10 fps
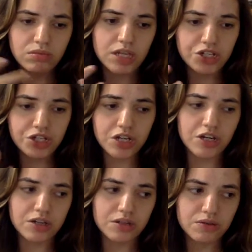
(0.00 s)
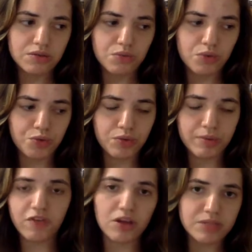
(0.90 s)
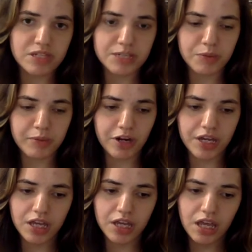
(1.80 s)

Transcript: this year, with RWBY Volume 6 premiering,